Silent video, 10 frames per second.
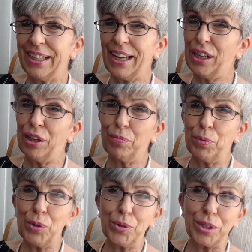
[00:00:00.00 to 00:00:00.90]
I love
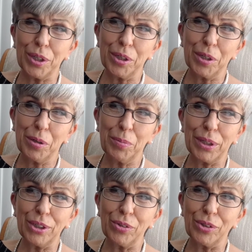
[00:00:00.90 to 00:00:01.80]
music, but I
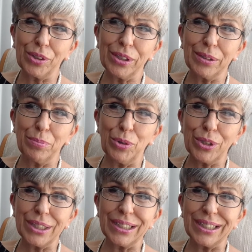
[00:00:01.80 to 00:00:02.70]
don't like
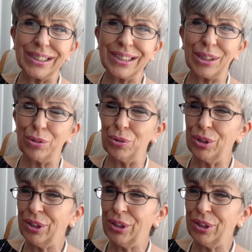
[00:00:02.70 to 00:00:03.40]
music that's so